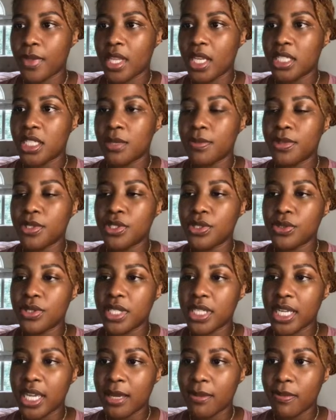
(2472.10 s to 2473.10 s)
Is he
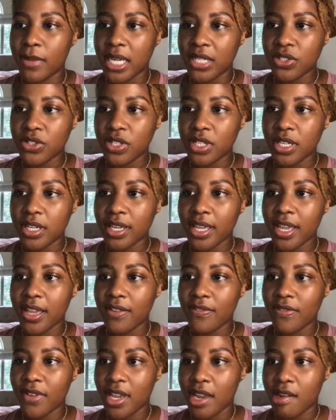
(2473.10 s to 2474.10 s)
producing a metric, a
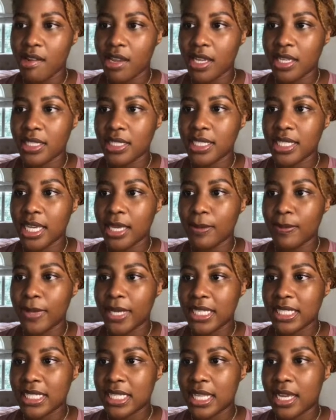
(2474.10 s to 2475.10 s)
variance, a
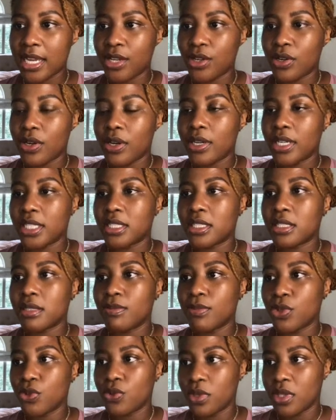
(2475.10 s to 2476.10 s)
baseline, or a
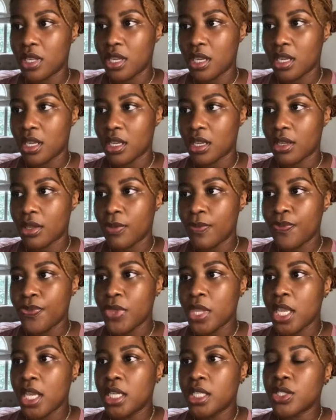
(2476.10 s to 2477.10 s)
smoothing?
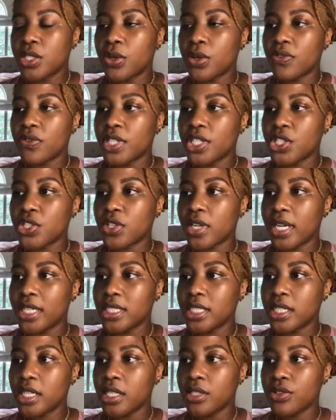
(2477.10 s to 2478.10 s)
So if he's trying
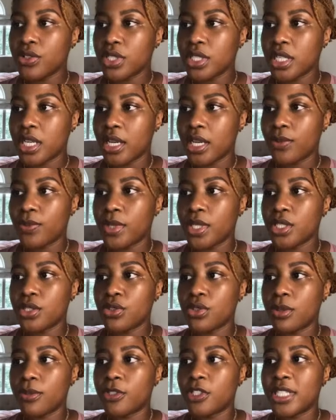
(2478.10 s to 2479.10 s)
to understand what his
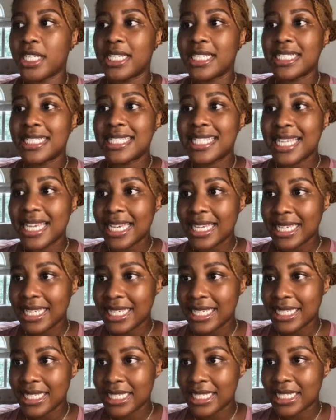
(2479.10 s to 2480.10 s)
normal day-to-day
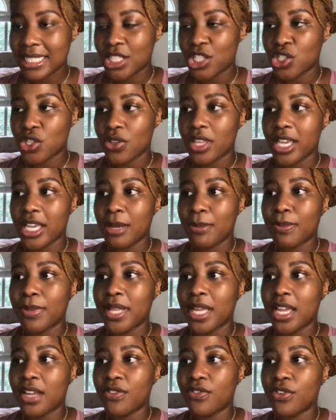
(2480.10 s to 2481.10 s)
is so they can
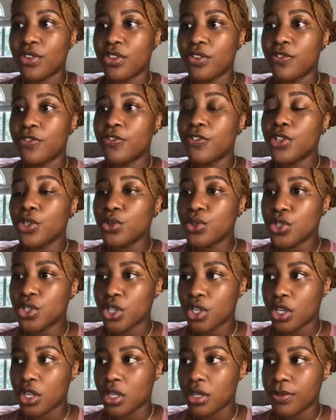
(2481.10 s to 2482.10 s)
plan for the
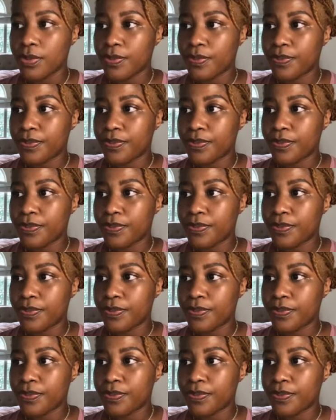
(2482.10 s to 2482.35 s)
future,